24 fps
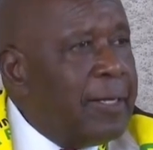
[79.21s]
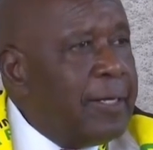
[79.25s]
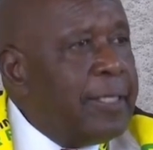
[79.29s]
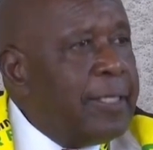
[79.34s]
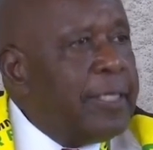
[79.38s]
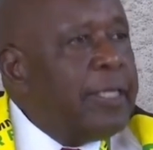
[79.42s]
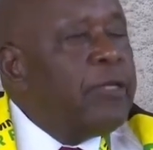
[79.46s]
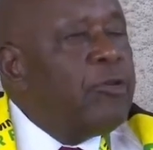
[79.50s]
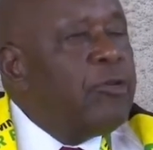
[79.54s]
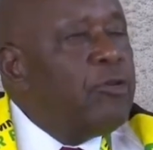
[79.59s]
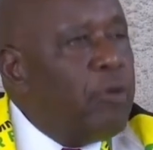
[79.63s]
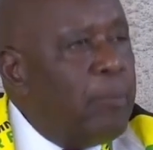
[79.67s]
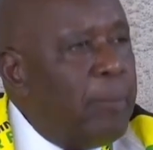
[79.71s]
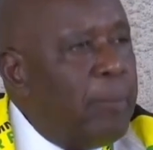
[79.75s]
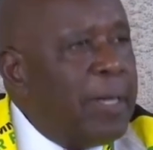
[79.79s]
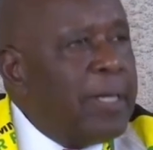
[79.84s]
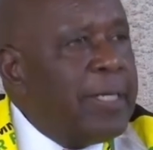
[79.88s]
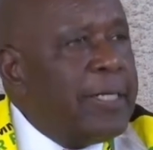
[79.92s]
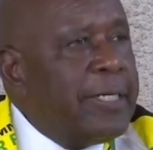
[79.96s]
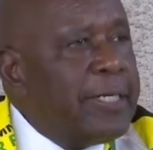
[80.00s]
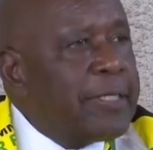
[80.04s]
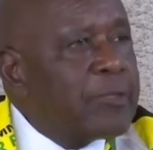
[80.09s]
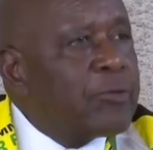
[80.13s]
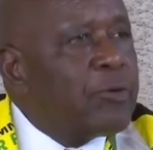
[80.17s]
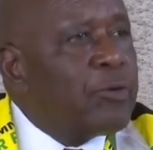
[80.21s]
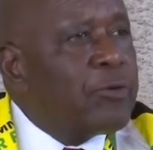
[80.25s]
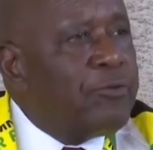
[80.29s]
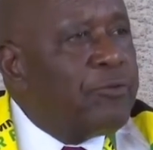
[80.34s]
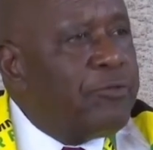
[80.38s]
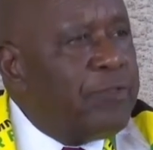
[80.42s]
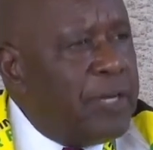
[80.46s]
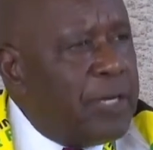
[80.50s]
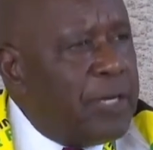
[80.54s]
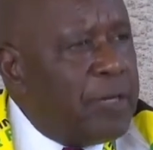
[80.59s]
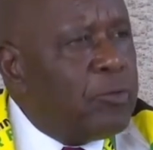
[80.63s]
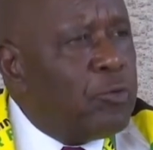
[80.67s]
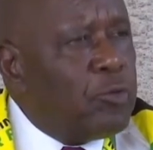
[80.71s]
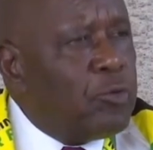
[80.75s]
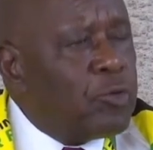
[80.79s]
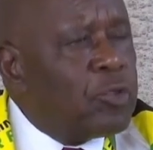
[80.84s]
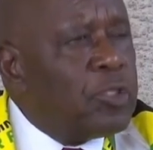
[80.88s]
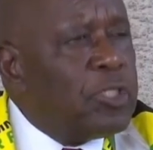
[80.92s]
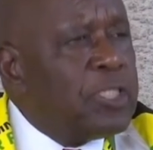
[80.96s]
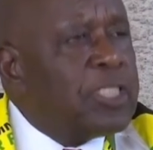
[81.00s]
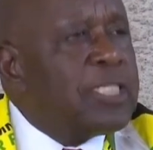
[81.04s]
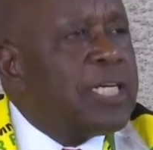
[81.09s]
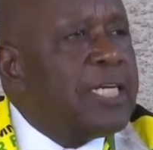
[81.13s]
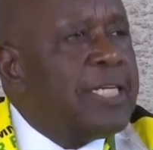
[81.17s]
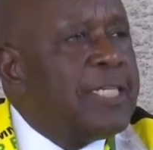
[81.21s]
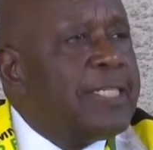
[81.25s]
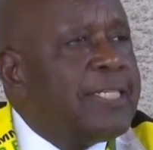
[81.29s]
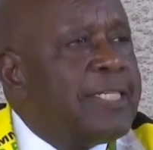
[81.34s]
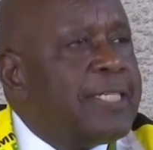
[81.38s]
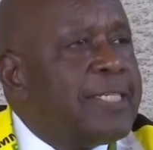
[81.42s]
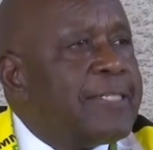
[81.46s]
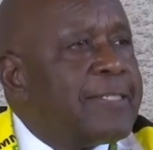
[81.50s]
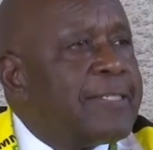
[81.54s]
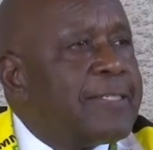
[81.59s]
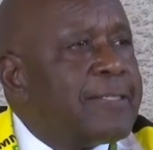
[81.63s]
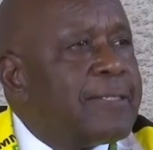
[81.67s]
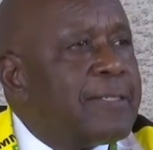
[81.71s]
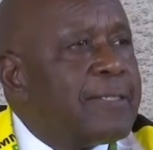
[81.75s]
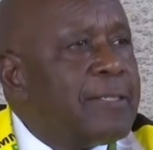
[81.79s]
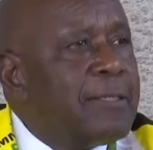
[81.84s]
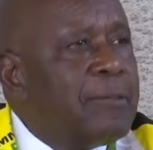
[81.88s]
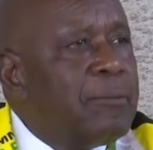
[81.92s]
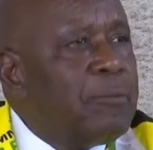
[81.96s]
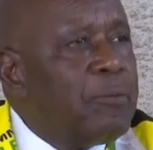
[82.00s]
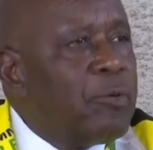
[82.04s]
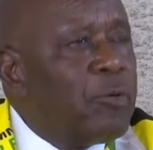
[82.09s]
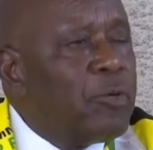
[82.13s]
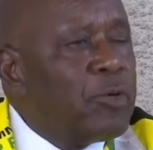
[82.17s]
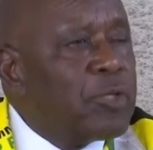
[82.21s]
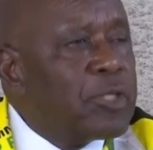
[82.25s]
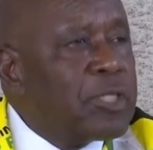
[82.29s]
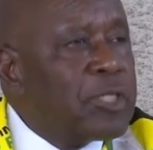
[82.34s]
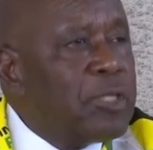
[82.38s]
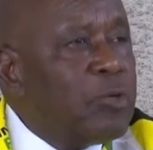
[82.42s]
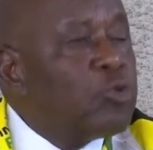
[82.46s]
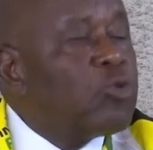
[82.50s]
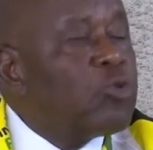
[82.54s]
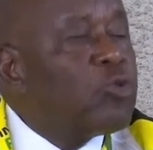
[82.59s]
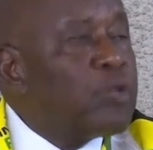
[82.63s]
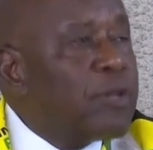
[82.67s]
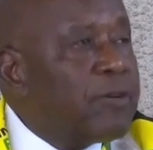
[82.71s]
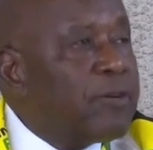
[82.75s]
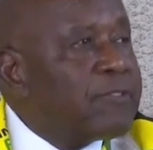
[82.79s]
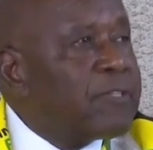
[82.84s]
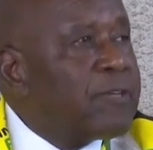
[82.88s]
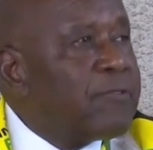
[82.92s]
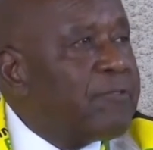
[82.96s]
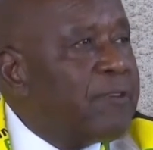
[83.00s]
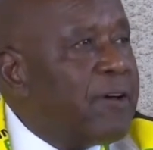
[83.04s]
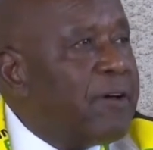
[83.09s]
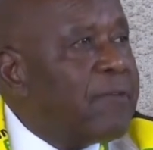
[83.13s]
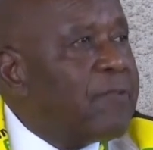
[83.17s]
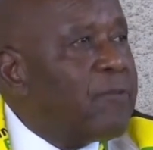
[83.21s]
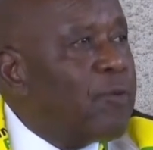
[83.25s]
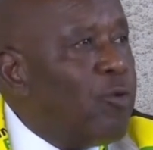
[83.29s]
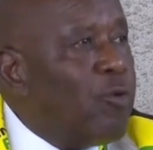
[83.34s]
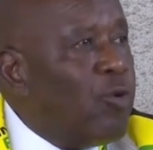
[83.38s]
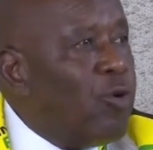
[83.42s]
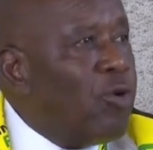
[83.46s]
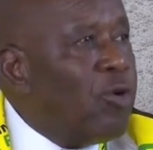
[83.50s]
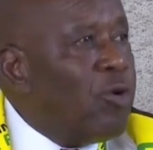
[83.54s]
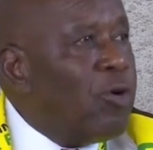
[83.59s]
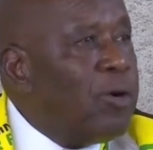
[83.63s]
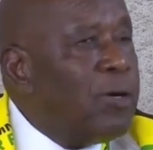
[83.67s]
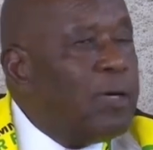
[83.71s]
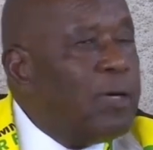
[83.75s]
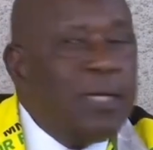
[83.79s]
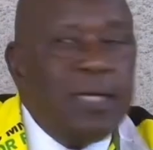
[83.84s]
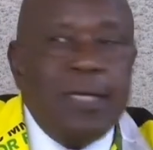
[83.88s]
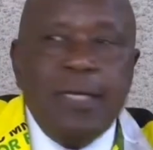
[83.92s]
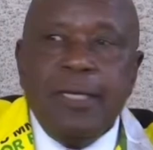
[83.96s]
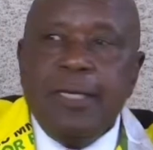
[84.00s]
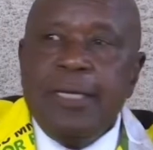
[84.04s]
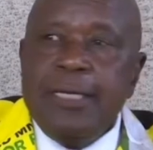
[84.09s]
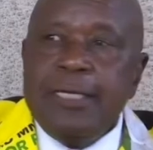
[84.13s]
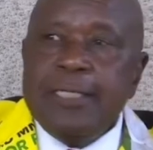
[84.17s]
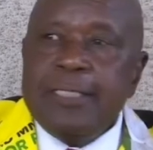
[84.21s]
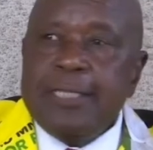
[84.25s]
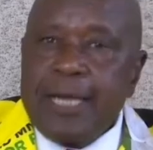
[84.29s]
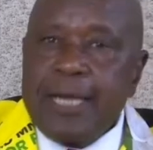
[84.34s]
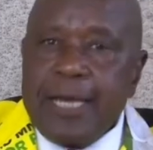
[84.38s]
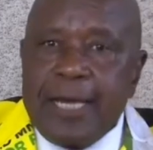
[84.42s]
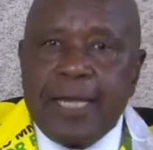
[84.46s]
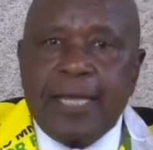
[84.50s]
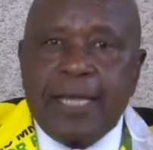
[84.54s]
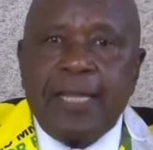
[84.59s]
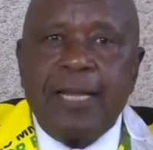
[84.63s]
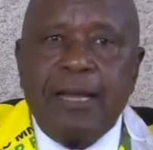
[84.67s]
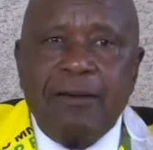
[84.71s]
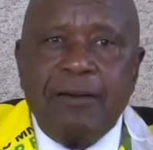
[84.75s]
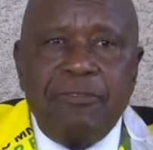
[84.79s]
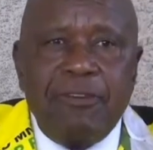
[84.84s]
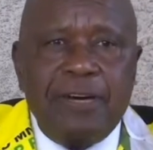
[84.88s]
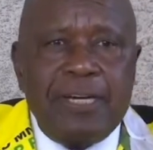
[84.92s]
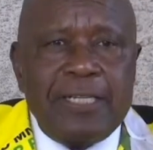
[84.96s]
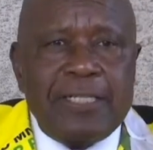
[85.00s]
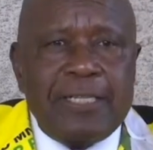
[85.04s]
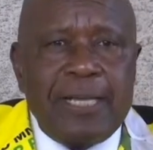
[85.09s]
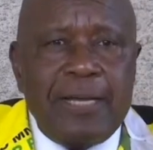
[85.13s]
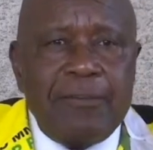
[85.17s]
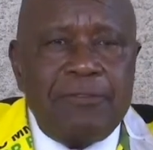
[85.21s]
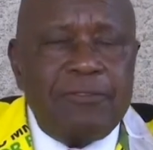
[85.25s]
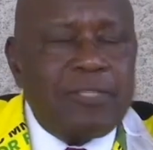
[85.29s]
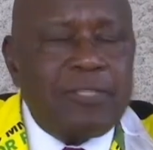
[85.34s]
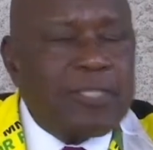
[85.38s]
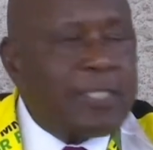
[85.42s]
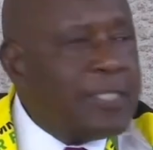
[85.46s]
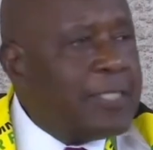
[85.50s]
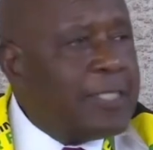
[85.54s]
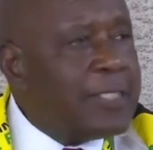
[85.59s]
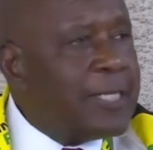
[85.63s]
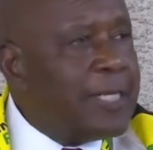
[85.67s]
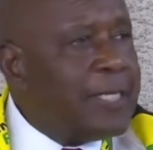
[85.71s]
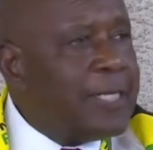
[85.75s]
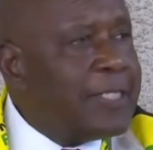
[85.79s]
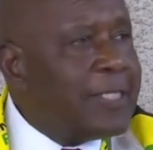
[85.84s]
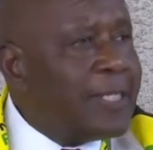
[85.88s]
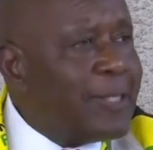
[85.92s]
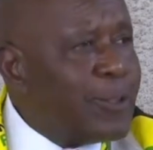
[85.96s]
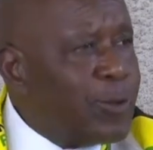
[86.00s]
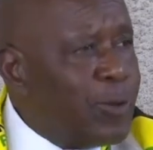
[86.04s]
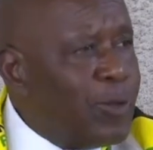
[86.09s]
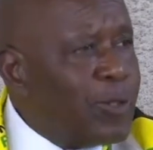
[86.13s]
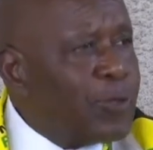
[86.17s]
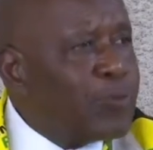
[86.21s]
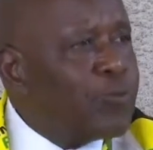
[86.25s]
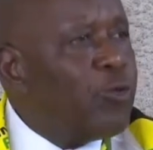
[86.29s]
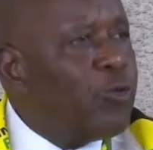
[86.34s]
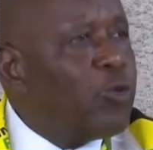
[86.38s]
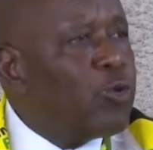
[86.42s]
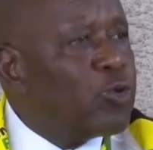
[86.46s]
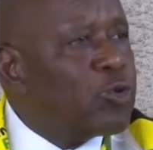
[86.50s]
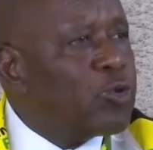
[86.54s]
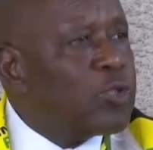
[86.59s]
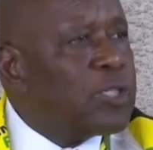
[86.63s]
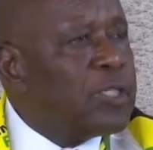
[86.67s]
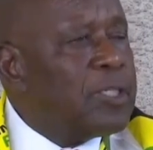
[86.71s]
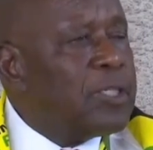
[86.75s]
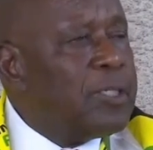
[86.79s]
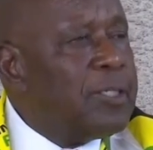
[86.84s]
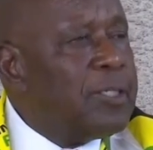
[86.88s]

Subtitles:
He normally has got very good intelligence, because he wouldn't have survived the war as a guerrilla fighter if his intelligence was faulty.